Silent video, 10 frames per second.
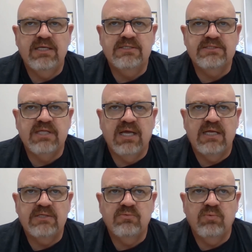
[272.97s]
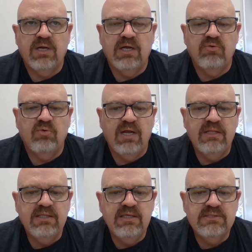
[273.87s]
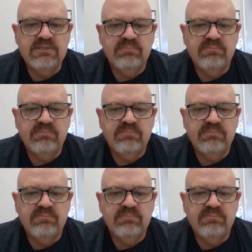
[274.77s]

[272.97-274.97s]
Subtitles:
is that when I grade these